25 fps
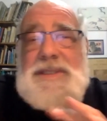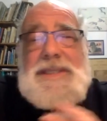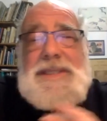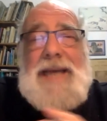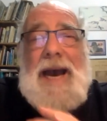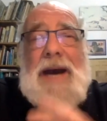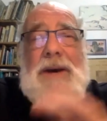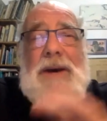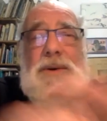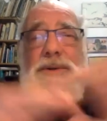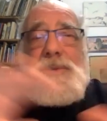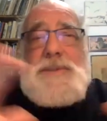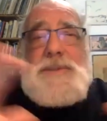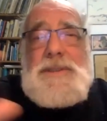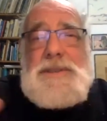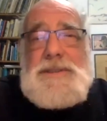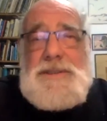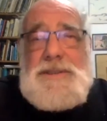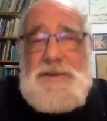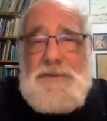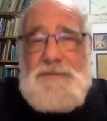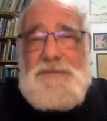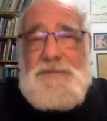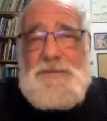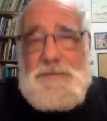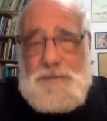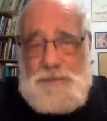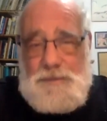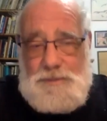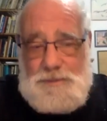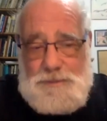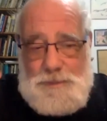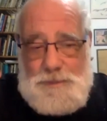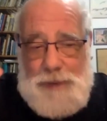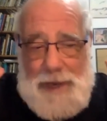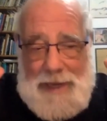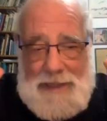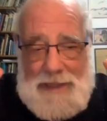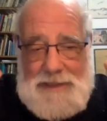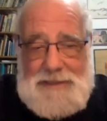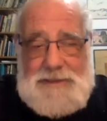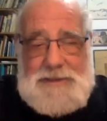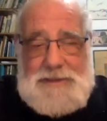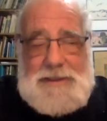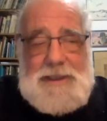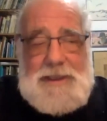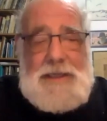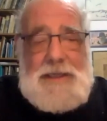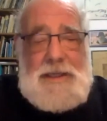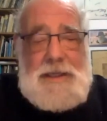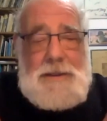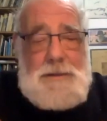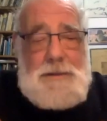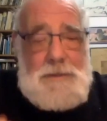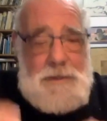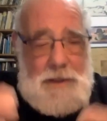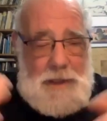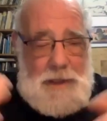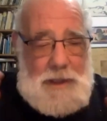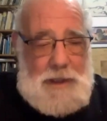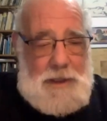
thousands of Palestinian